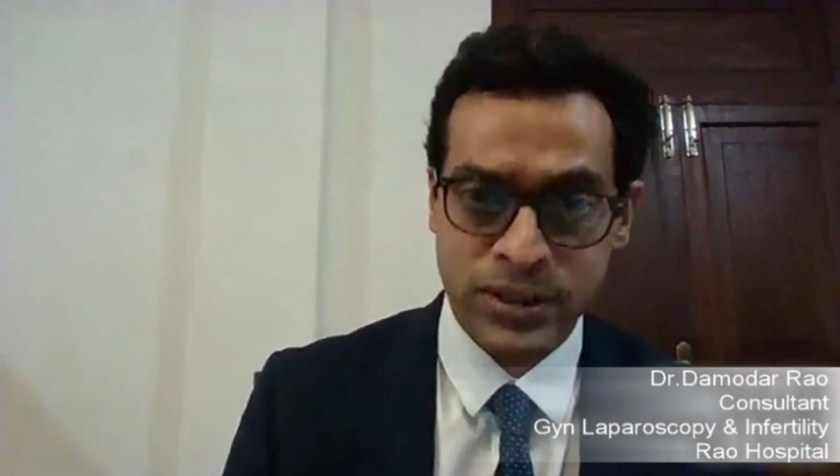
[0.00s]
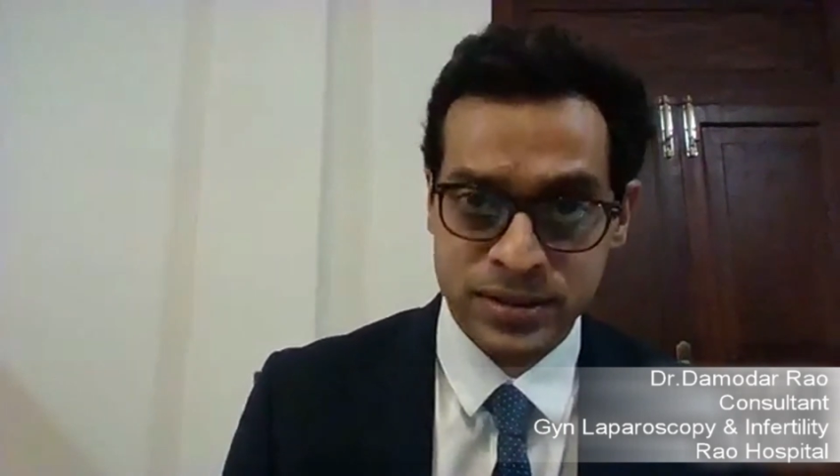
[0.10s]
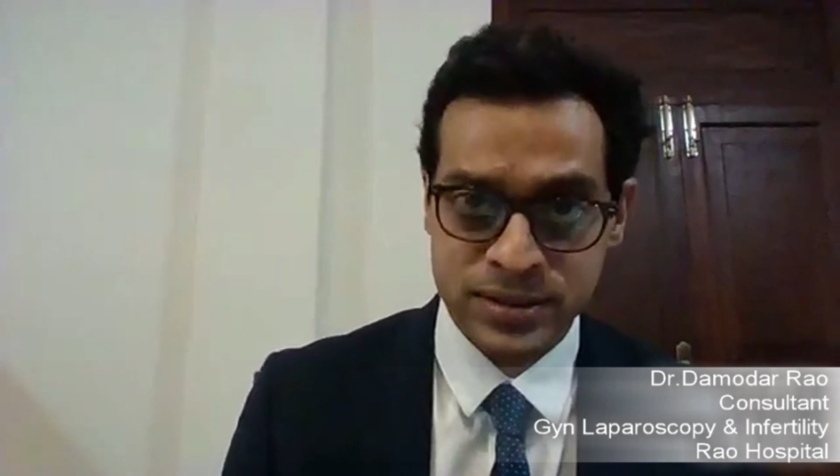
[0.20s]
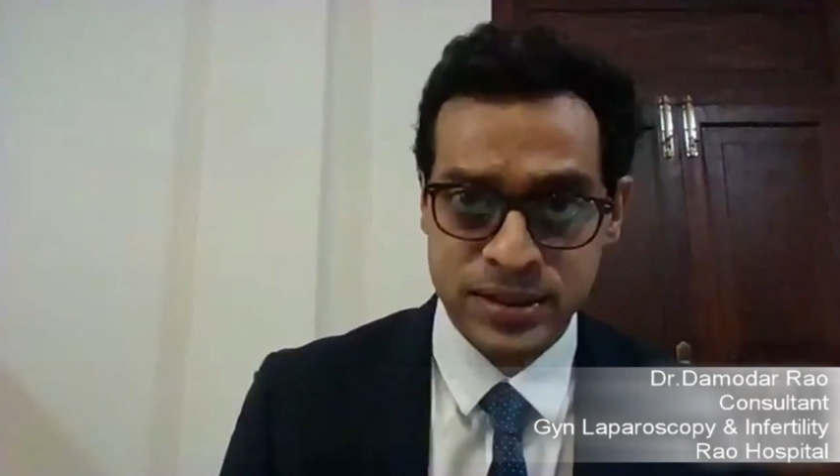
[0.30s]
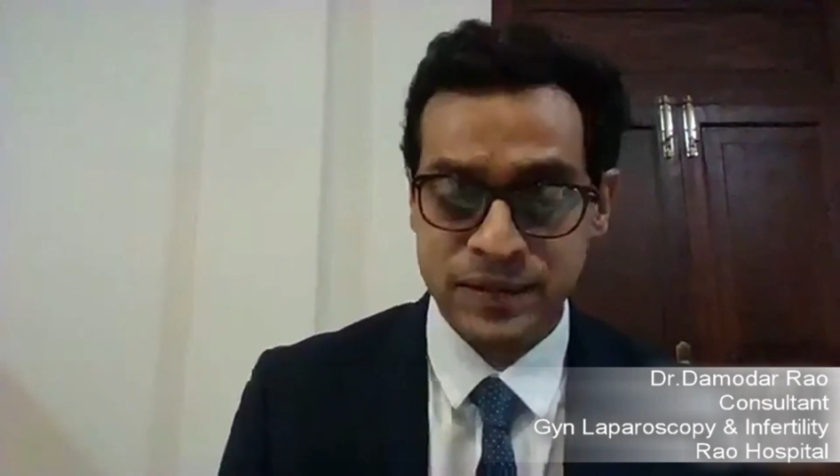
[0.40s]

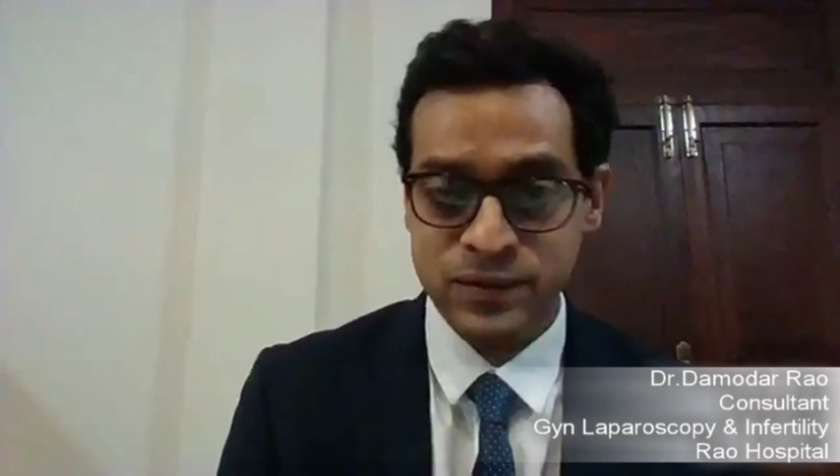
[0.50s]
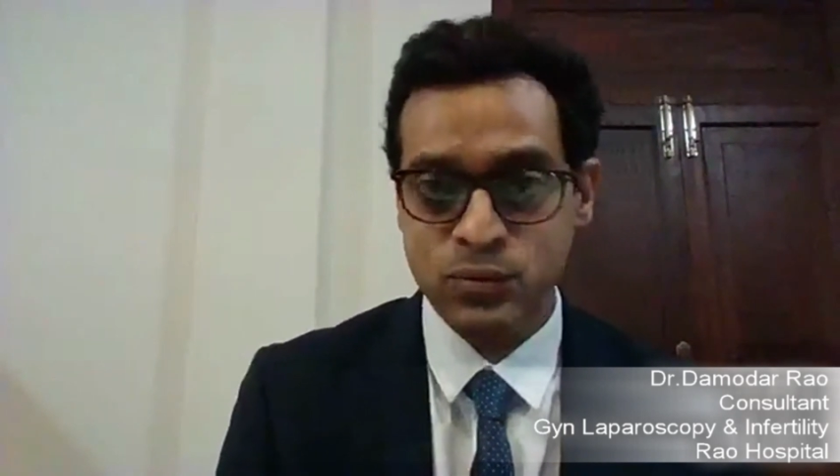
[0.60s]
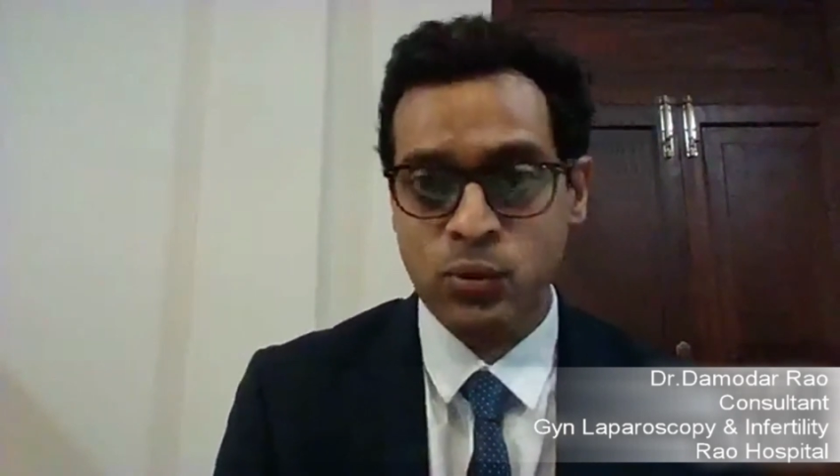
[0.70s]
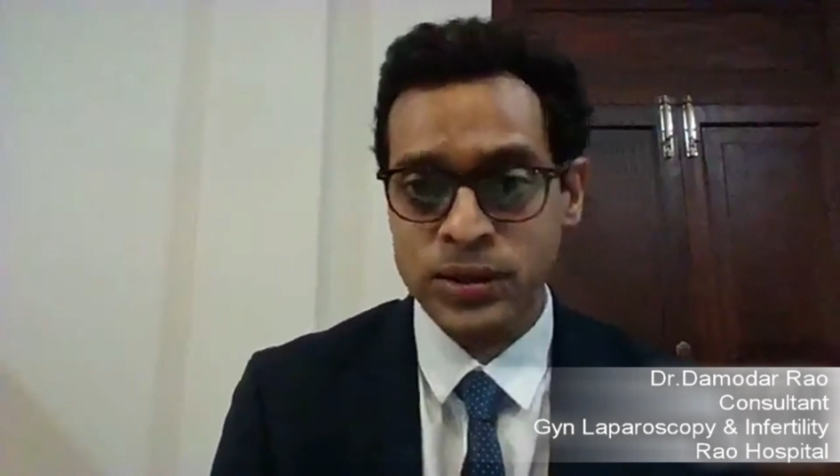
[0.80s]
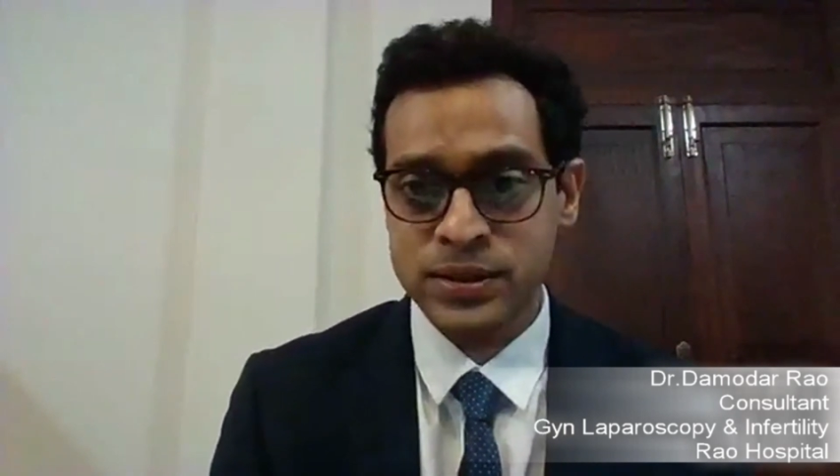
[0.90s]
conceived
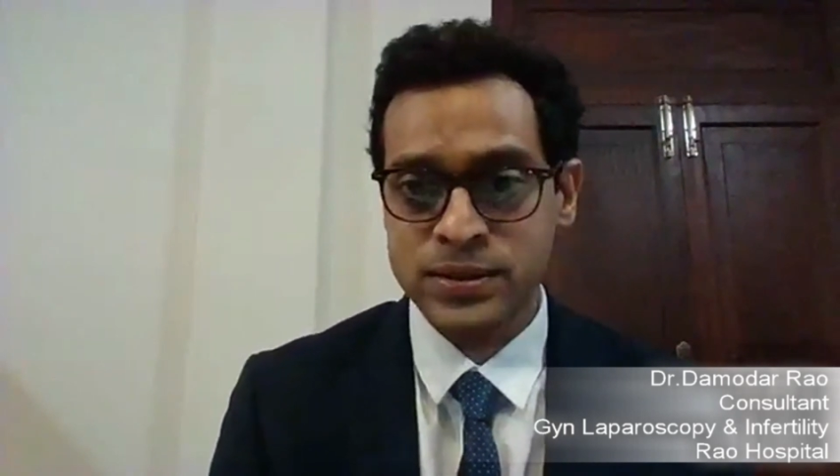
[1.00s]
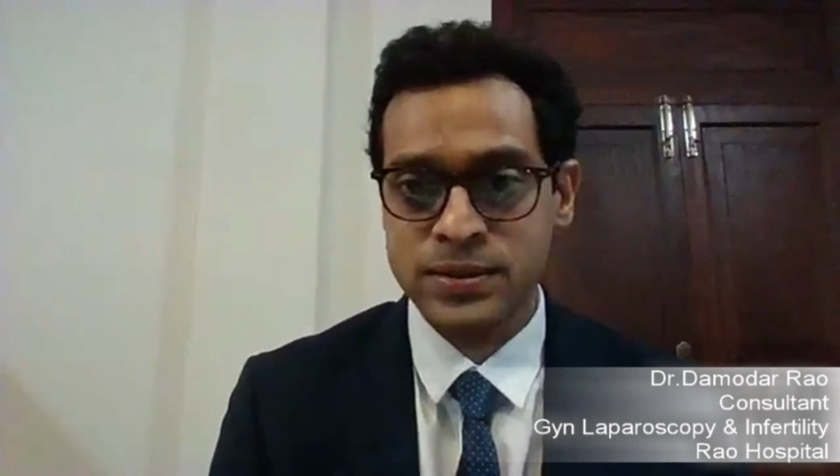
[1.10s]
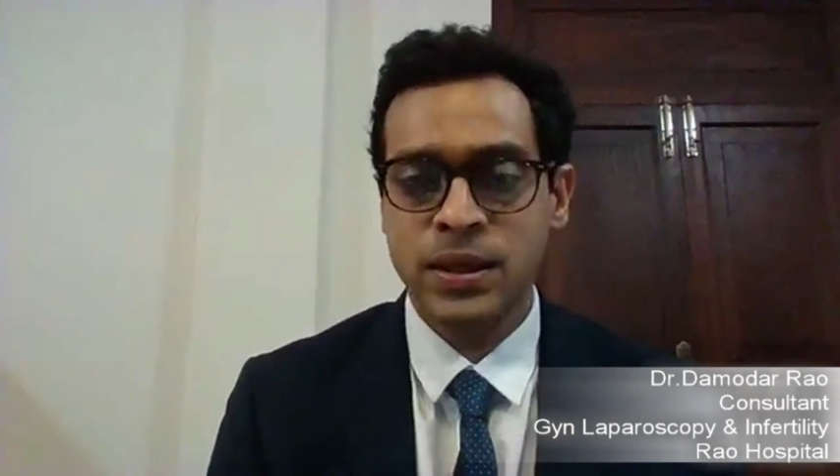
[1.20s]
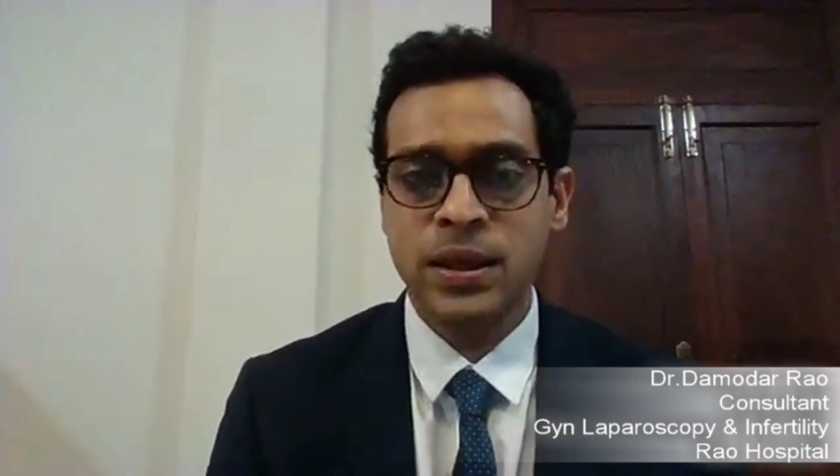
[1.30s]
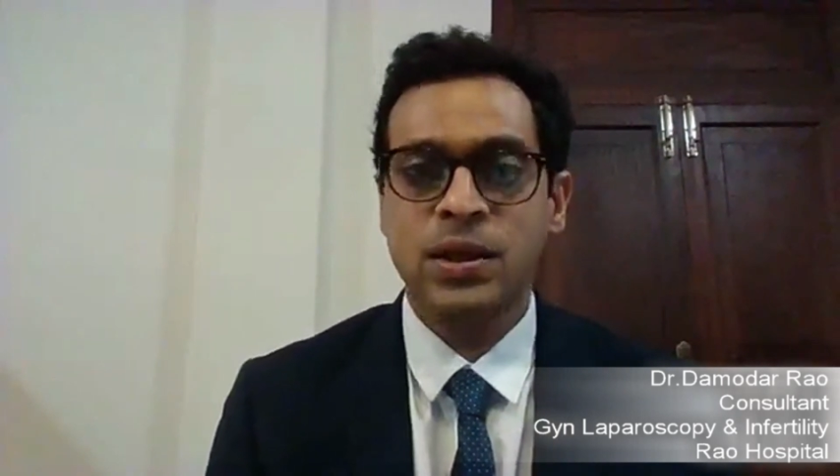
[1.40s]

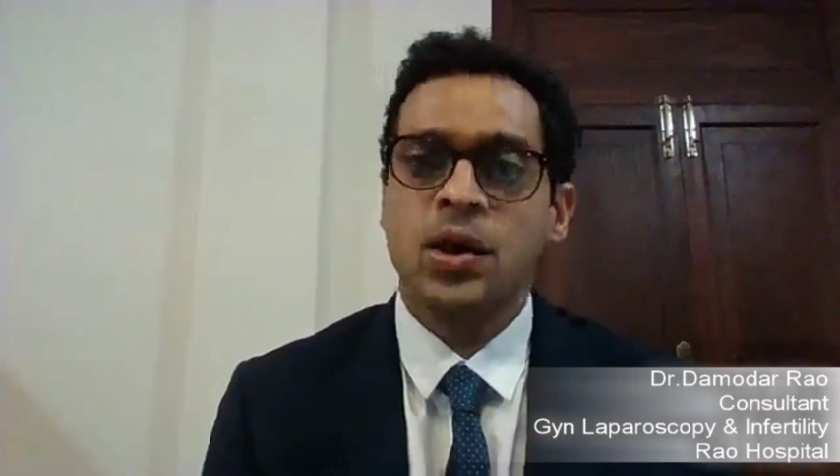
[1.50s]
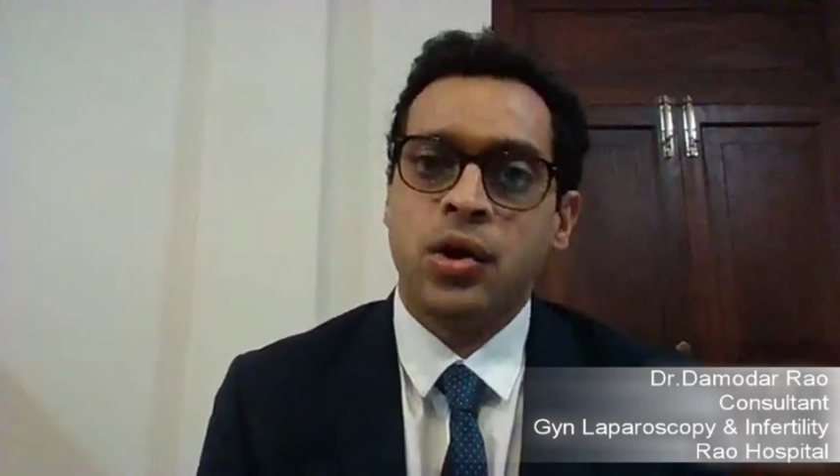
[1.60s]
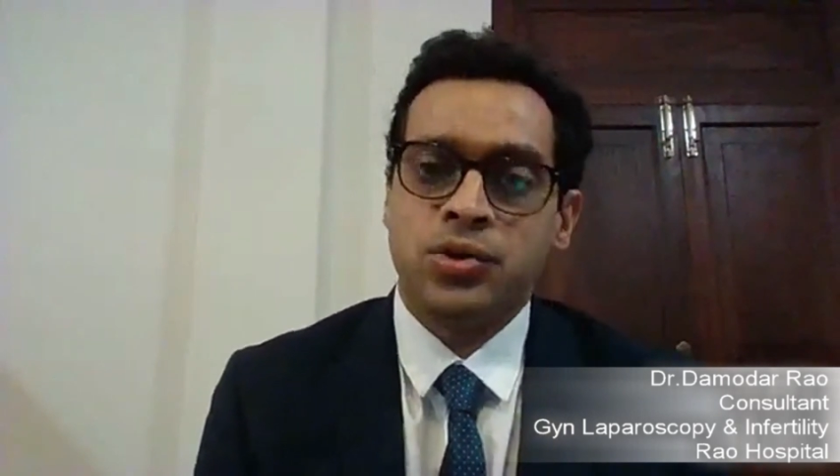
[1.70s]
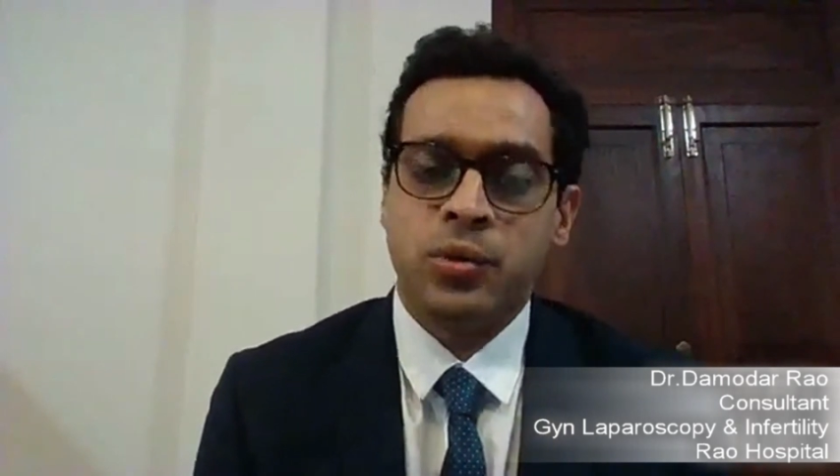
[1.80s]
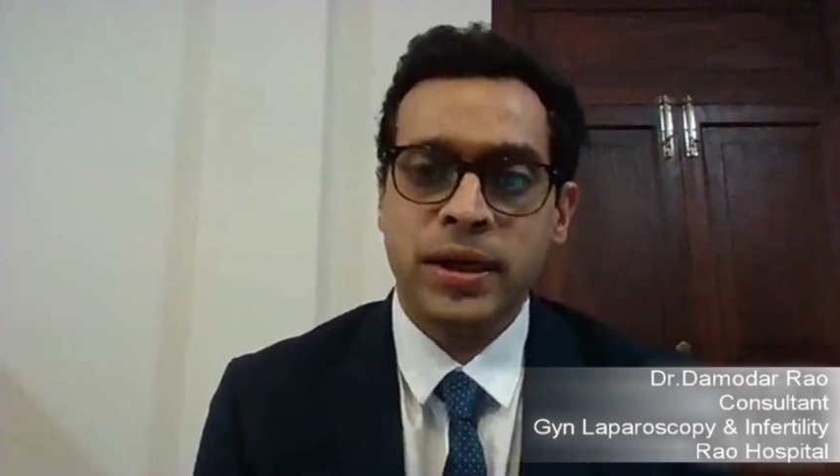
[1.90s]
once
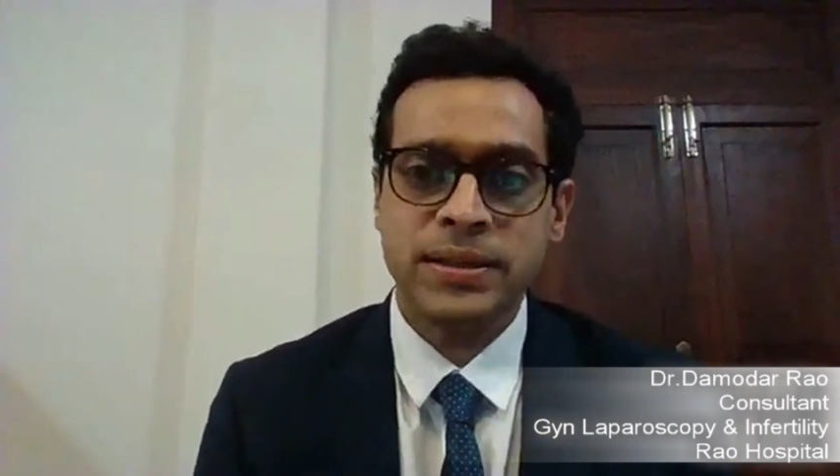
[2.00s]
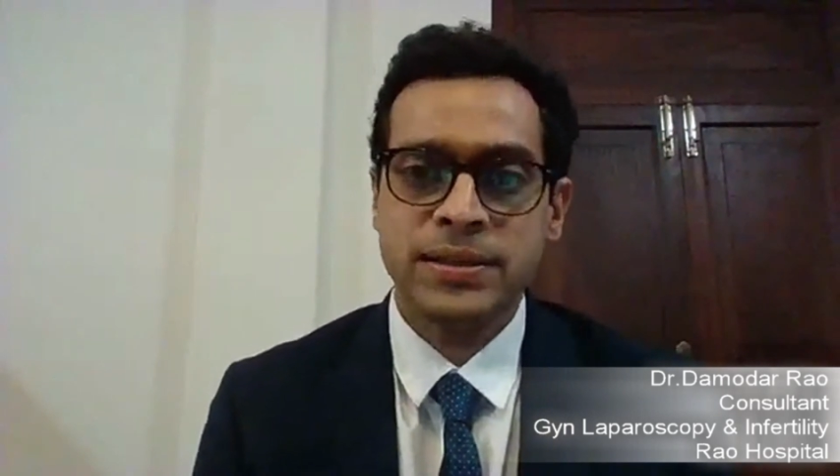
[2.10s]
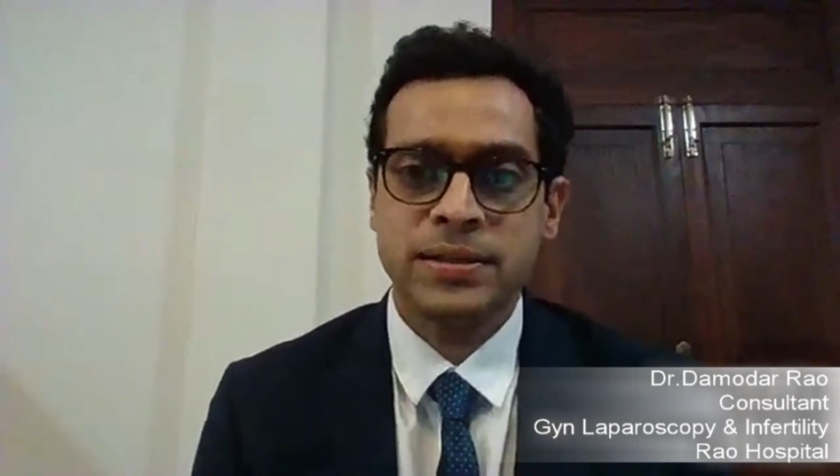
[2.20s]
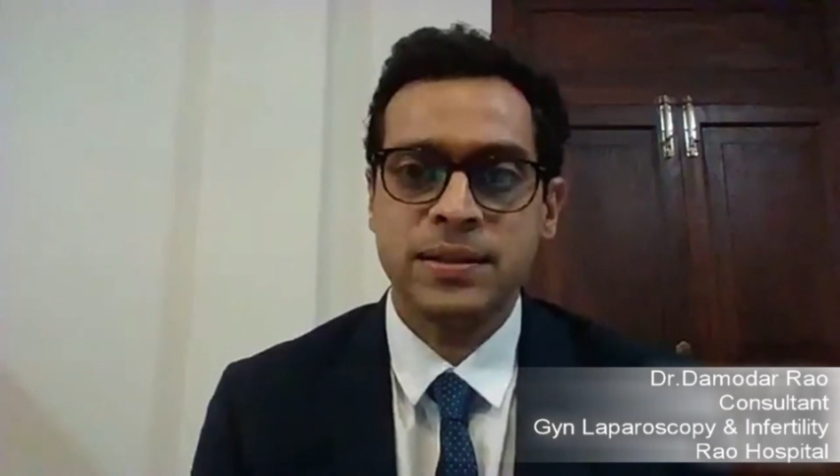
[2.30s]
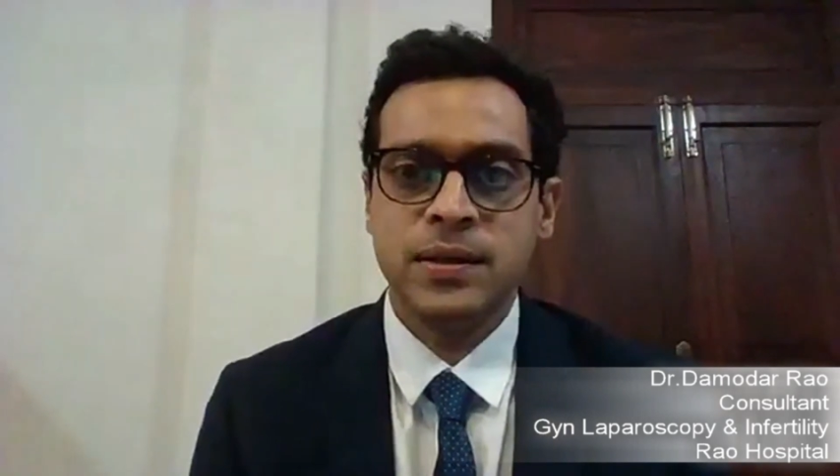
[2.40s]
or
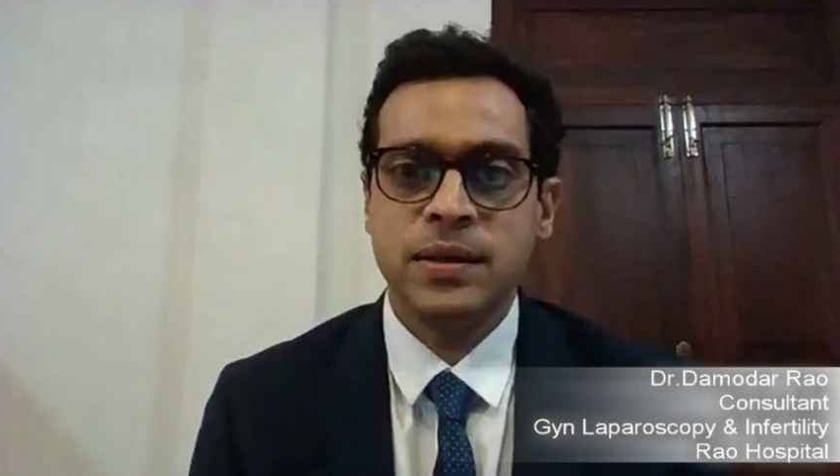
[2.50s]
twice,